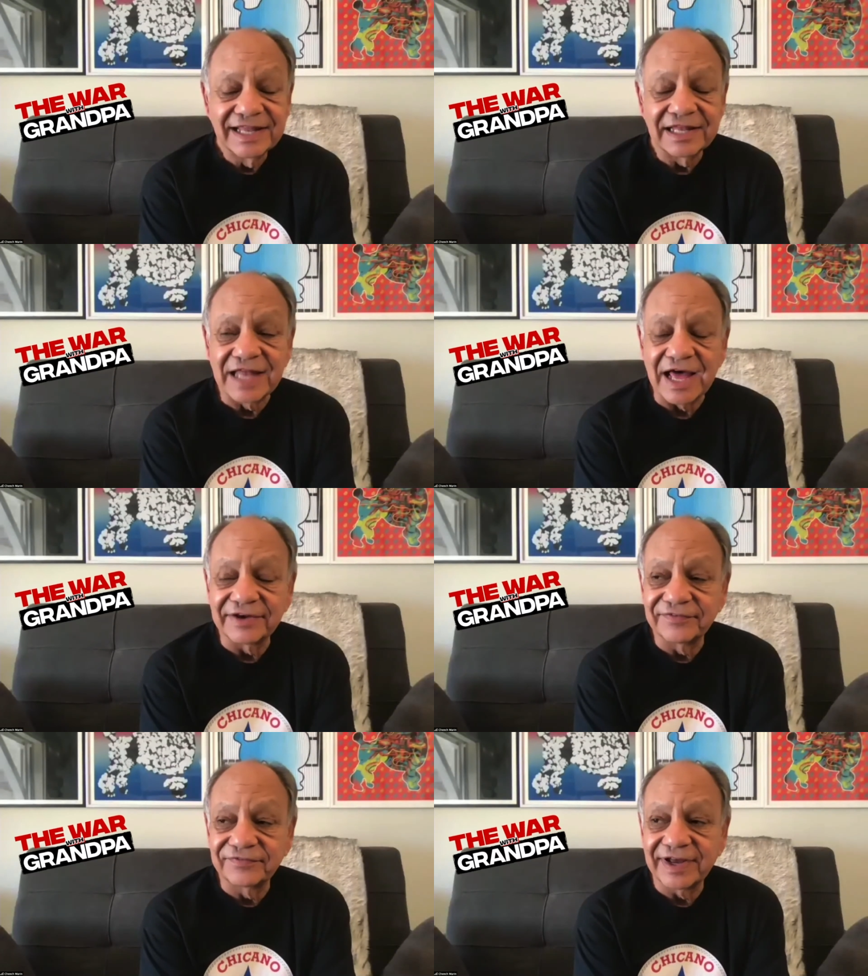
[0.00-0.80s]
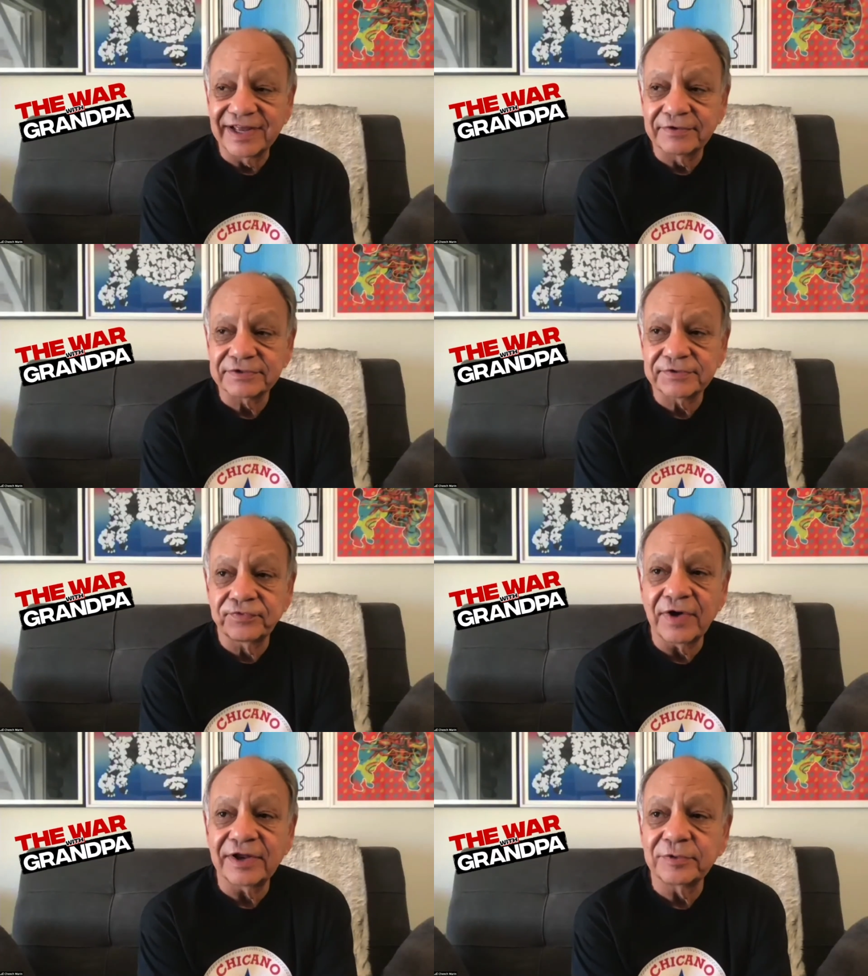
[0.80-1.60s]
a lot of, uh, it was
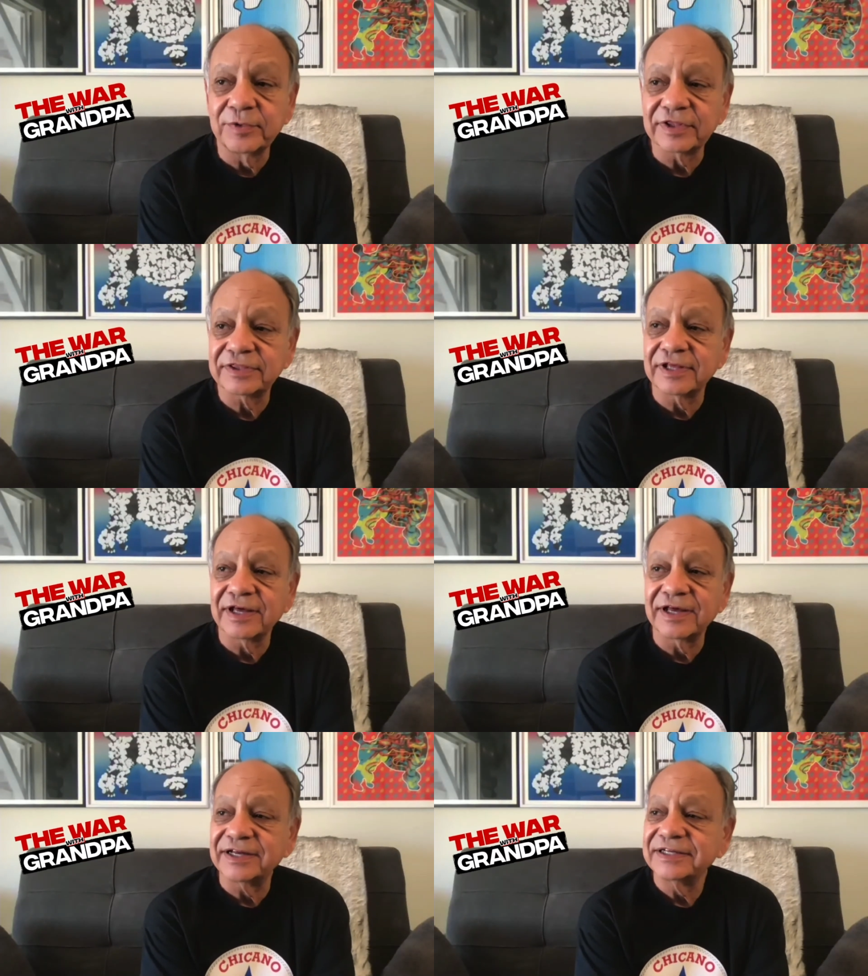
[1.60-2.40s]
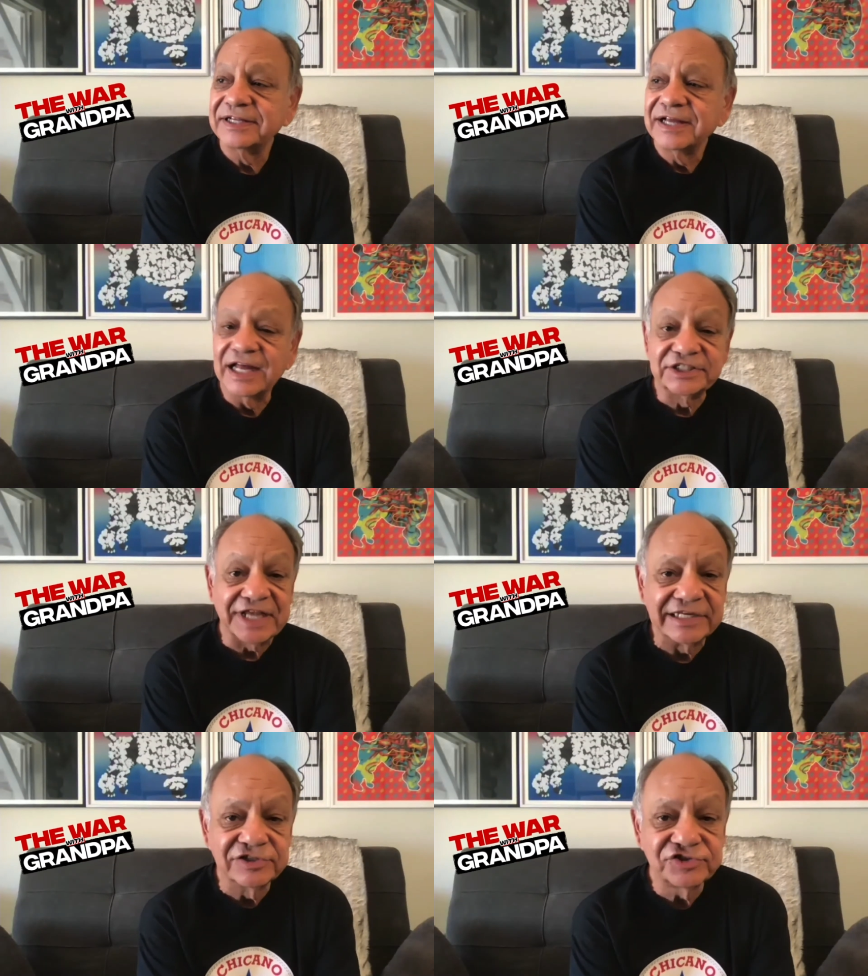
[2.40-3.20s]
fraught with uh, a
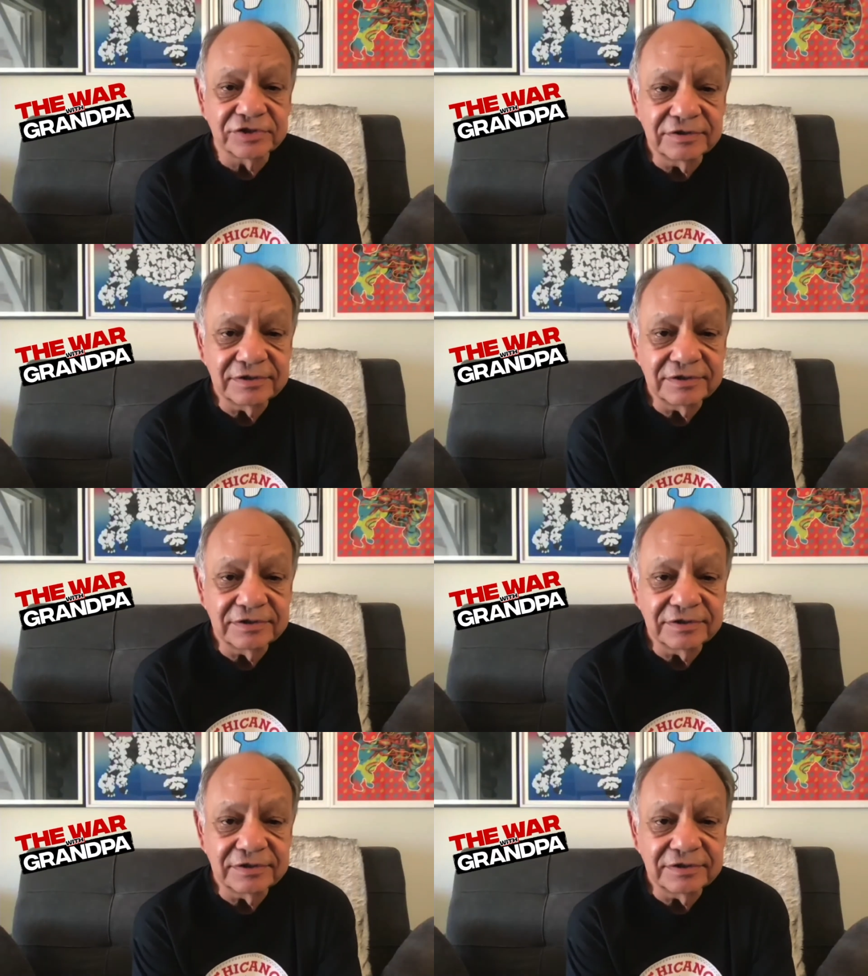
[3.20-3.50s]
danger.